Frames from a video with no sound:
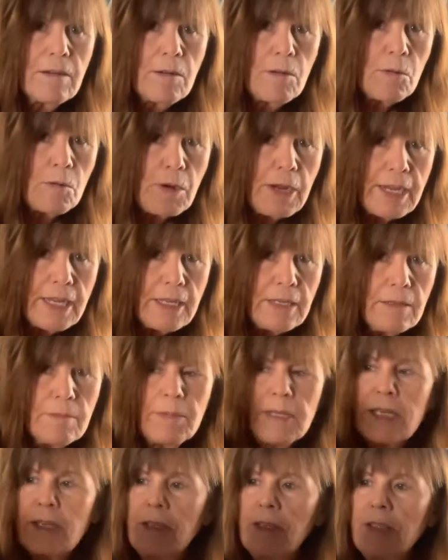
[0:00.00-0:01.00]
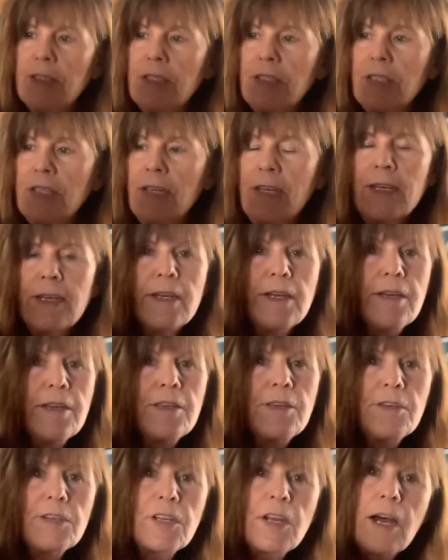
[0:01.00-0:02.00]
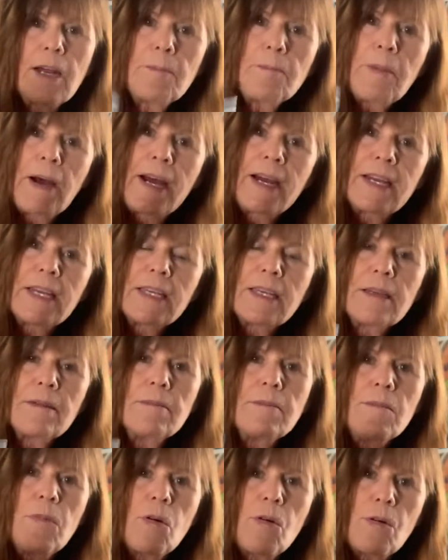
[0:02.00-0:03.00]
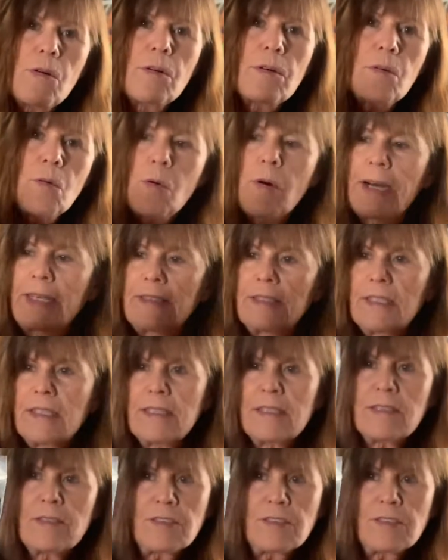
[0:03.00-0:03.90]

Great, because you're not buying more quantities.